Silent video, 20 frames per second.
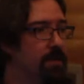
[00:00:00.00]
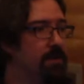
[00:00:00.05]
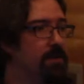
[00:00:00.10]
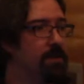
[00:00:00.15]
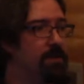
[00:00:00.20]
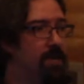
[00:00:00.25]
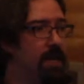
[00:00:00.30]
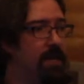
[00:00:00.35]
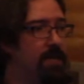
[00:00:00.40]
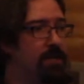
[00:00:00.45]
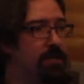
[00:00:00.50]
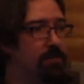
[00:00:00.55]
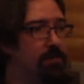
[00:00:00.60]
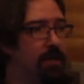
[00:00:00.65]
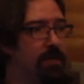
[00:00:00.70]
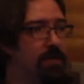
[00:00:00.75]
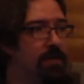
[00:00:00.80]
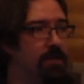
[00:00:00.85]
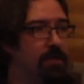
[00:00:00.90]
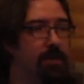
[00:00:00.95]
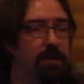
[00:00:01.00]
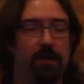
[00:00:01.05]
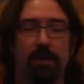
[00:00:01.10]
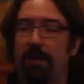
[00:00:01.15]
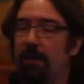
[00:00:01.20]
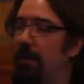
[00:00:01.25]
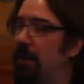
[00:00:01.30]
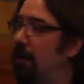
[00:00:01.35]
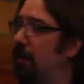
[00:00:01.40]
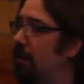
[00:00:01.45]
this, a data structure,
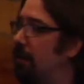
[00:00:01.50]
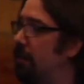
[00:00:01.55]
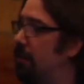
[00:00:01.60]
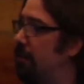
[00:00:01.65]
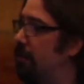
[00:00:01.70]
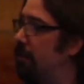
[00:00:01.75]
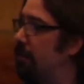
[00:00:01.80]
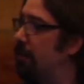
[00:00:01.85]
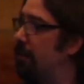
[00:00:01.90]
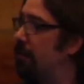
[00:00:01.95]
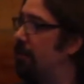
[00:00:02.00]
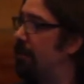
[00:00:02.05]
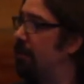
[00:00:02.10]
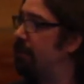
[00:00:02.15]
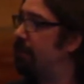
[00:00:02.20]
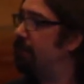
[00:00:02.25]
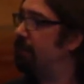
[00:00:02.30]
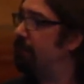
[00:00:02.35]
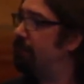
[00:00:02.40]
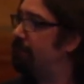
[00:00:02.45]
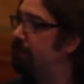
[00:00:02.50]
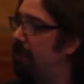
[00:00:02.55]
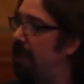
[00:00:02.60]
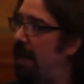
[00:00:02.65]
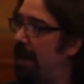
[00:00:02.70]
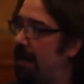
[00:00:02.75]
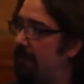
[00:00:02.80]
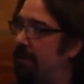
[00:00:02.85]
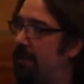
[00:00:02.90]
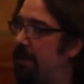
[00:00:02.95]
uh, a
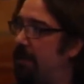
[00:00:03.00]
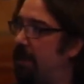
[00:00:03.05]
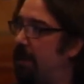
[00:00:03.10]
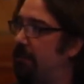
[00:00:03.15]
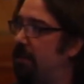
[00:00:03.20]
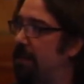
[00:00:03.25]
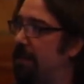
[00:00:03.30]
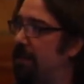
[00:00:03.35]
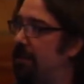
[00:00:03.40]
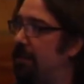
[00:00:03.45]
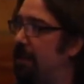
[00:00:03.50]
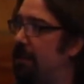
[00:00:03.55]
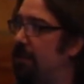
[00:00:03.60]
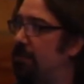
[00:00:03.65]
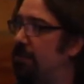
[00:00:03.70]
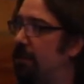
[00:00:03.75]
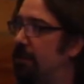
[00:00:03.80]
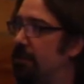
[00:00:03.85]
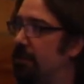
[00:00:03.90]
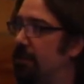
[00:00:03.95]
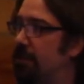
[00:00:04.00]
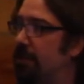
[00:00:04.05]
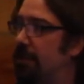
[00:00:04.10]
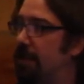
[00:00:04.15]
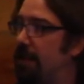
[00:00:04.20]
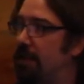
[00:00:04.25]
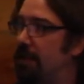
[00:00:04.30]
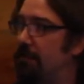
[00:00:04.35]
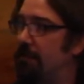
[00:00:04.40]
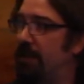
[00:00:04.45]
heavy, heavily hit data structure that
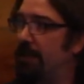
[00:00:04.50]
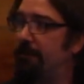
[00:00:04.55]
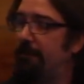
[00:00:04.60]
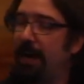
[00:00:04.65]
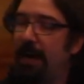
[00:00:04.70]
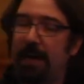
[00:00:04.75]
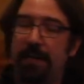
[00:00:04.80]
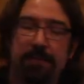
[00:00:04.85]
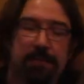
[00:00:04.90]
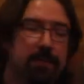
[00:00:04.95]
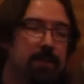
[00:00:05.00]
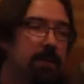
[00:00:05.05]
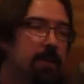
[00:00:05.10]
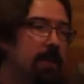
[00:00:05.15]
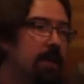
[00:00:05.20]
they need to make fast,